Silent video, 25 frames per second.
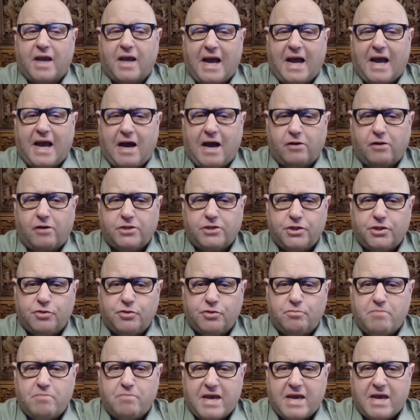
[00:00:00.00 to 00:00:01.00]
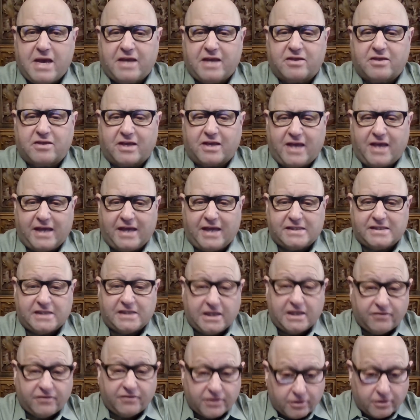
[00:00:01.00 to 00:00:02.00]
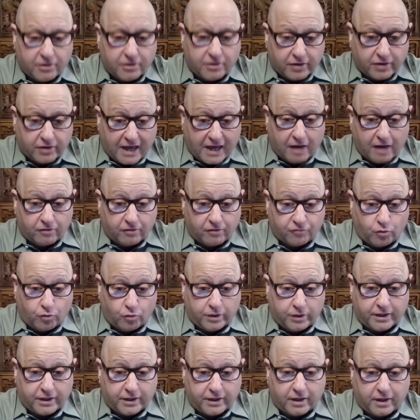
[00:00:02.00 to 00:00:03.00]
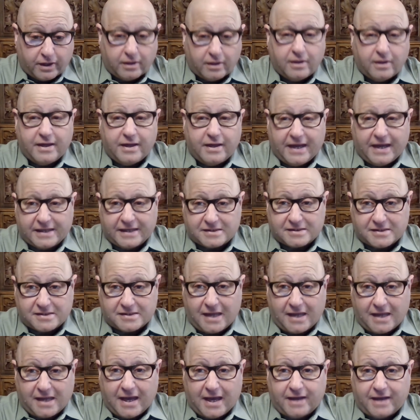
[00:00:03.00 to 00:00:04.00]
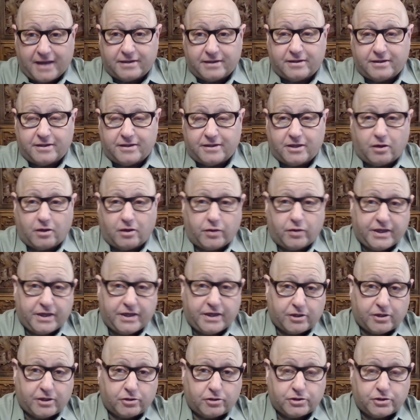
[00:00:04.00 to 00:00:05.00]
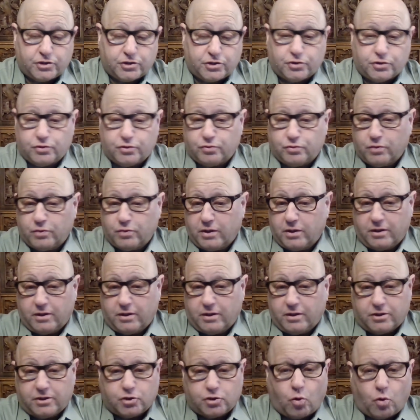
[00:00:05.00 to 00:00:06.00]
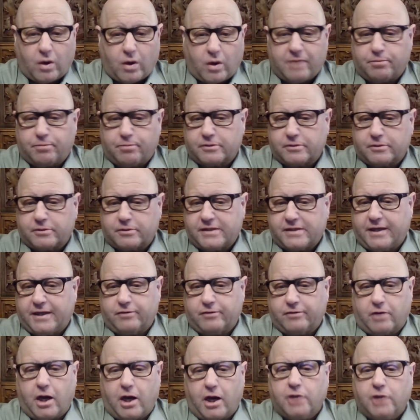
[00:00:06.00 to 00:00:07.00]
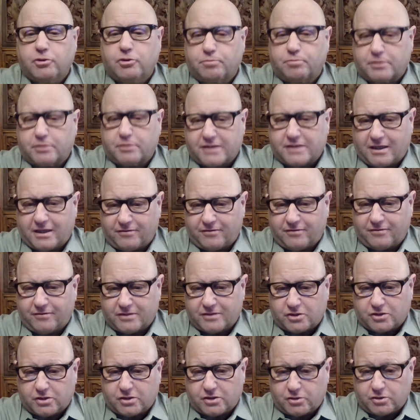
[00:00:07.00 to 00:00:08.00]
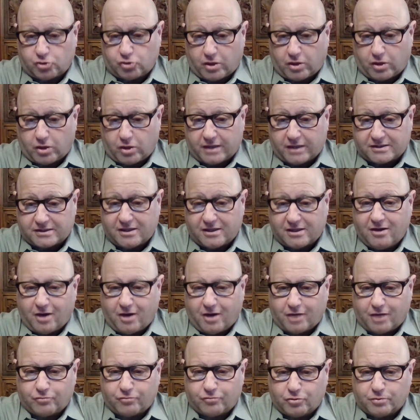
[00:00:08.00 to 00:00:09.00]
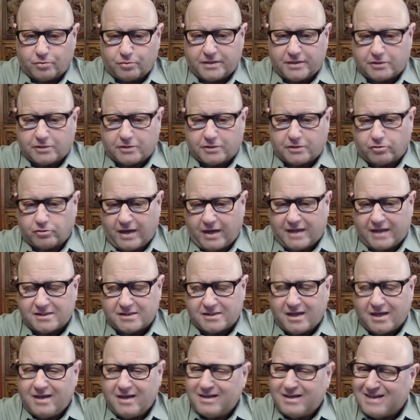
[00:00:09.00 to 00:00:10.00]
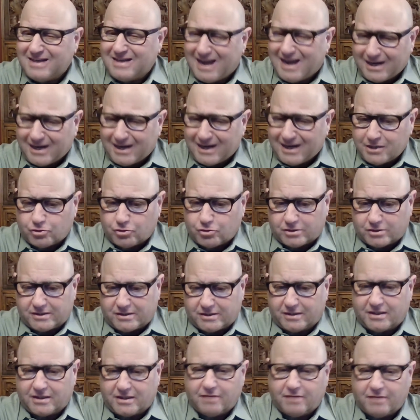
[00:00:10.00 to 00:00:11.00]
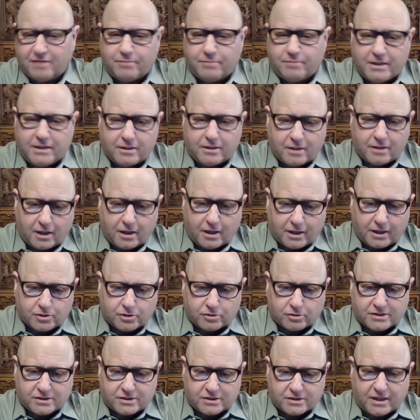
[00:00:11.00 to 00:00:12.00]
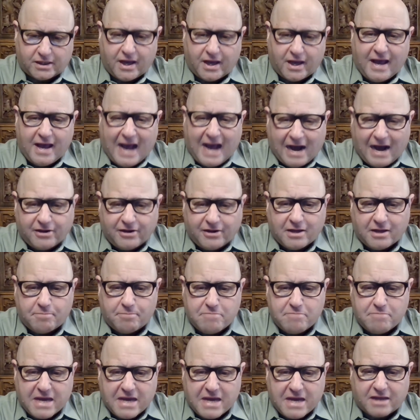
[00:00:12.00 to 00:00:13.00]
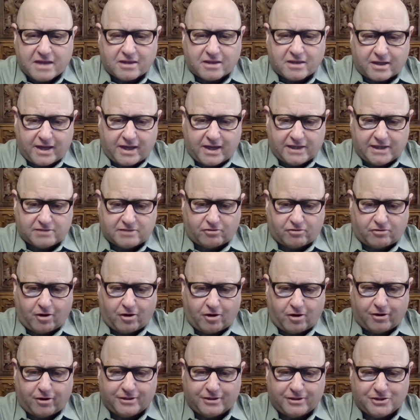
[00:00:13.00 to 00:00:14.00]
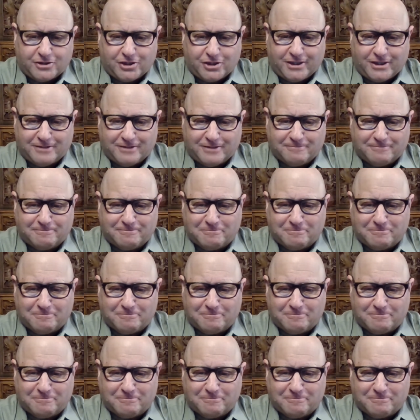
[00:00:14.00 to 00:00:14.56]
How do you make the case, even though California has said, you know, it could do twenty percent or one hundred percent of its trucks on renewable natural gas? Not interested. Give me electricity. How do you make the case for R N G?